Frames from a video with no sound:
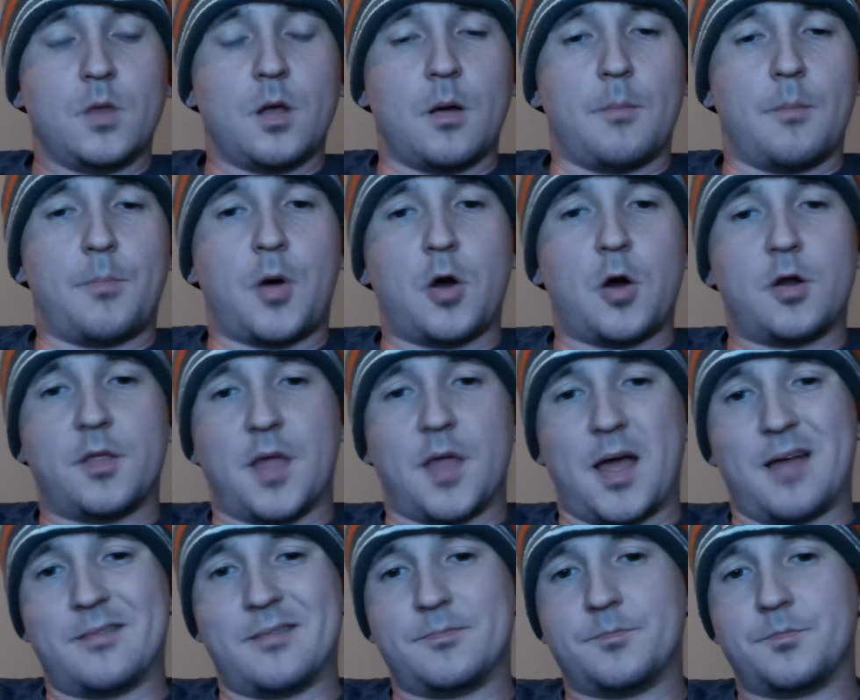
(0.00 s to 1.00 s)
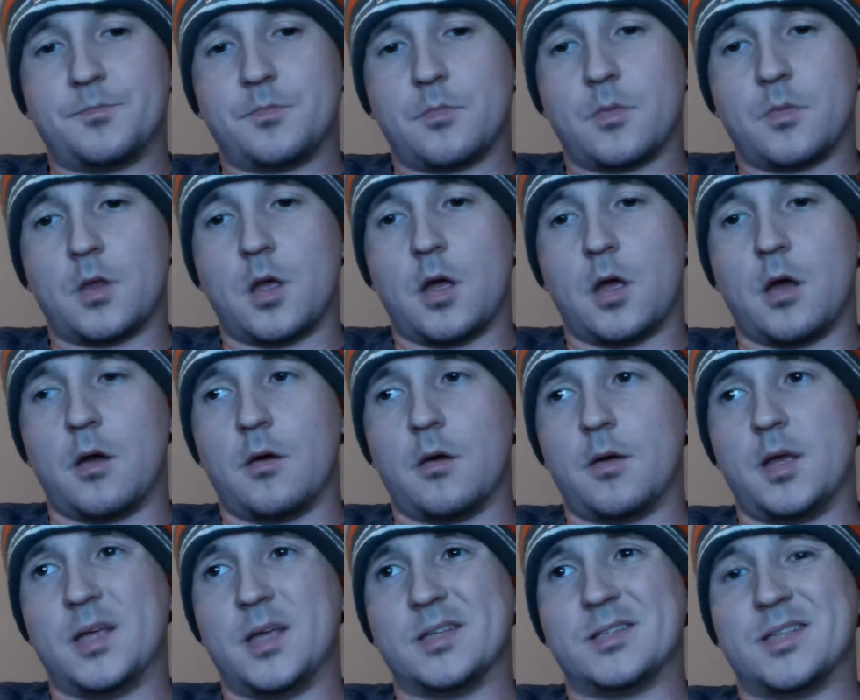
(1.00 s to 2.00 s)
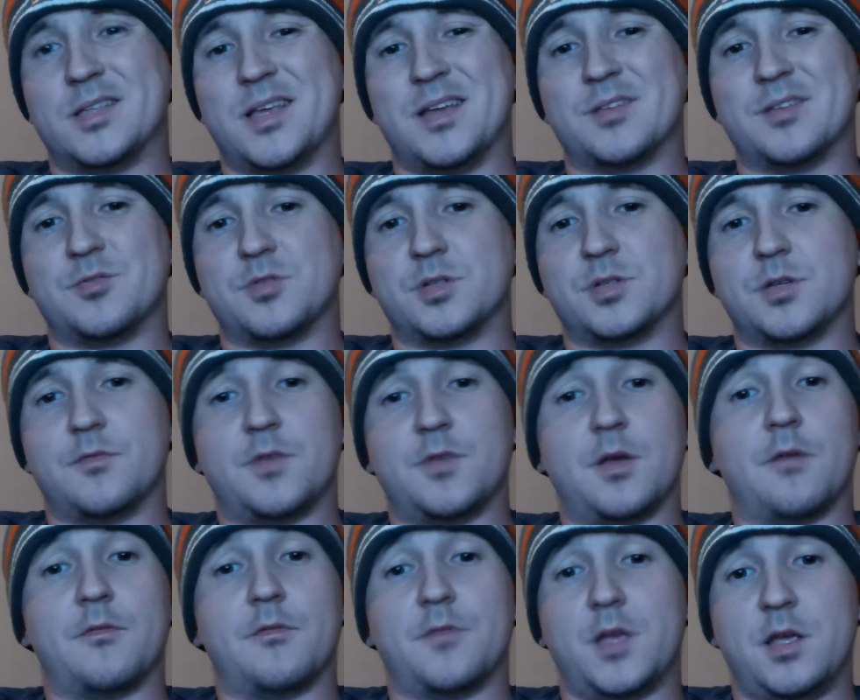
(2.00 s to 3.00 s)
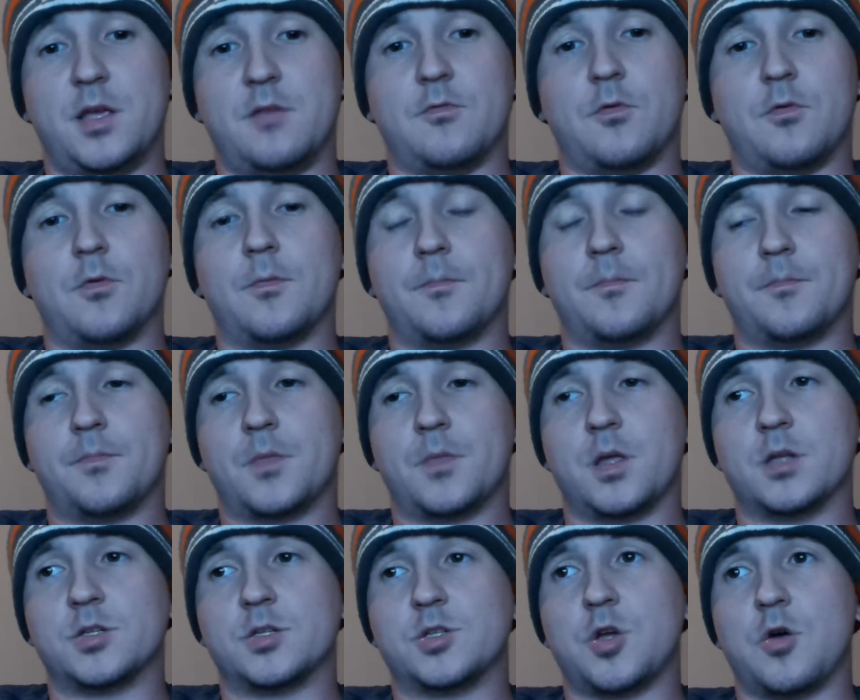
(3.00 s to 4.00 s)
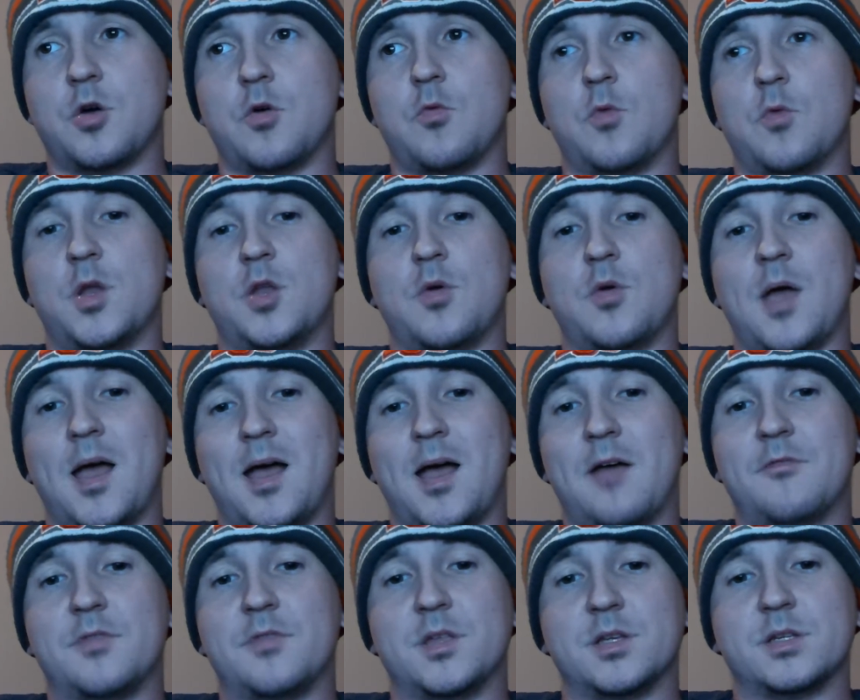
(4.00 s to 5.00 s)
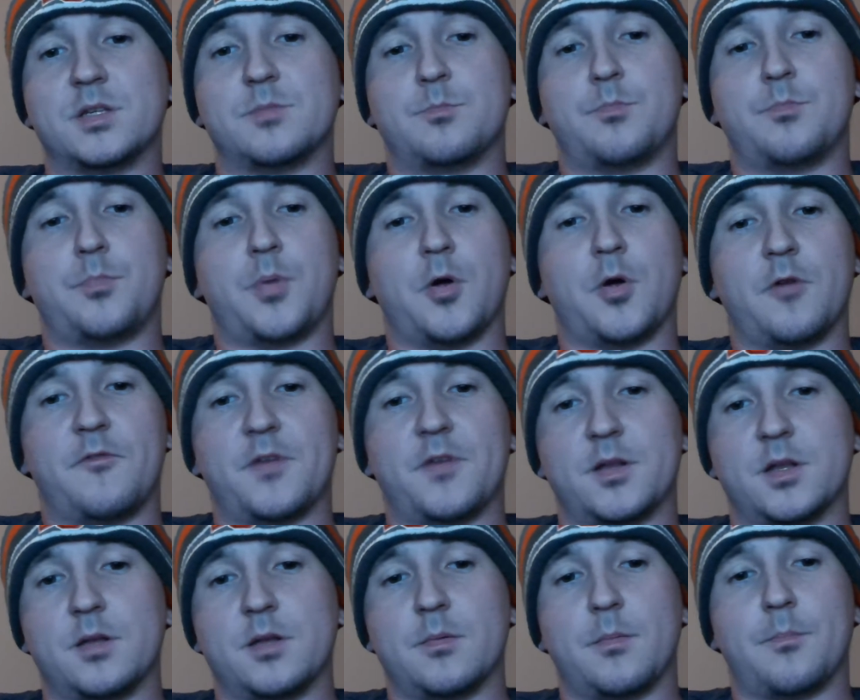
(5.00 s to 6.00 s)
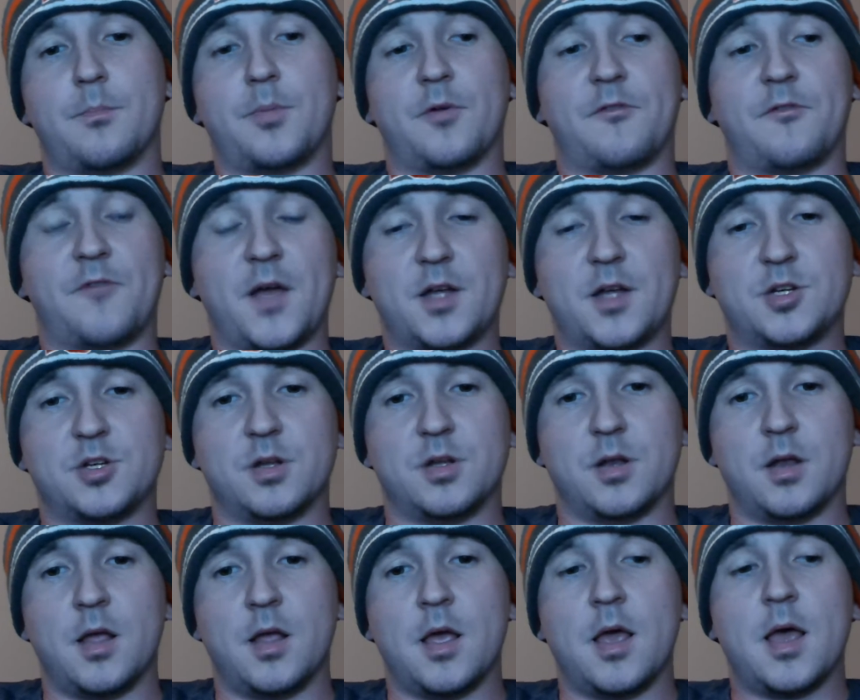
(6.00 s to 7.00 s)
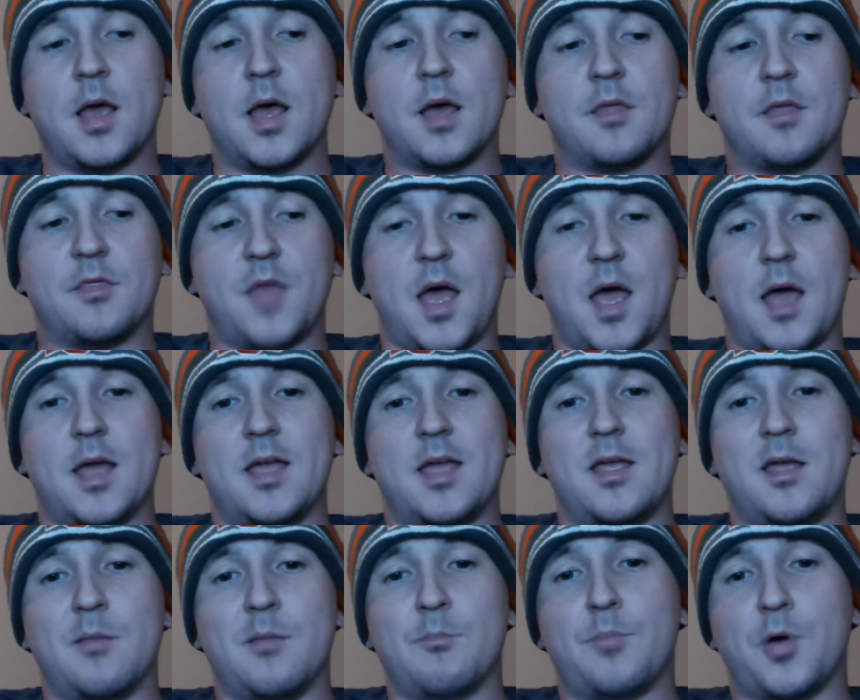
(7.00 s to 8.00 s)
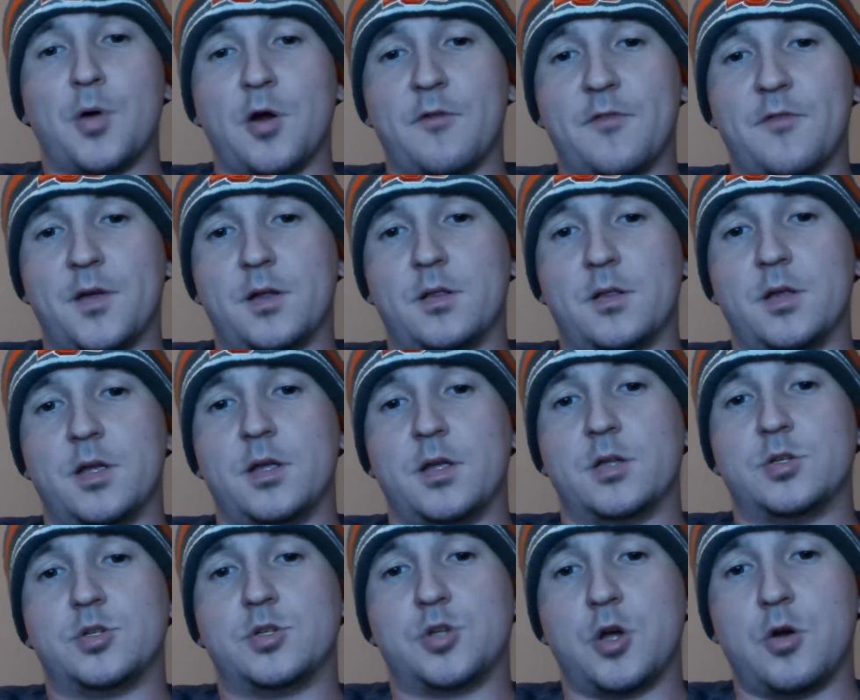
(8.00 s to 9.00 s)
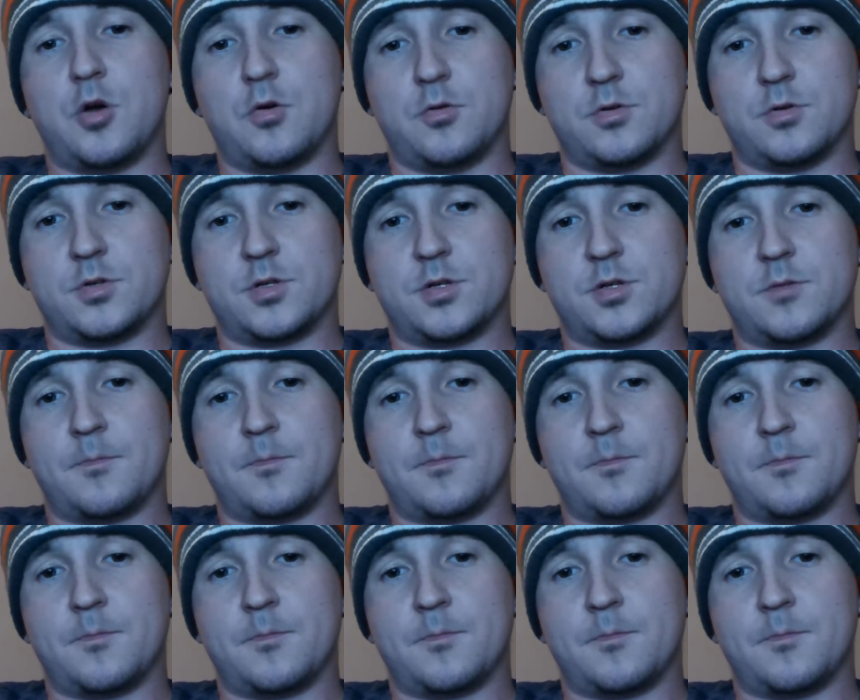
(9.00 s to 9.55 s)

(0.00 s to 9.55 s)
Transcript: part of that is the entrance of evil. And so when you have this perfection that imperfectly chose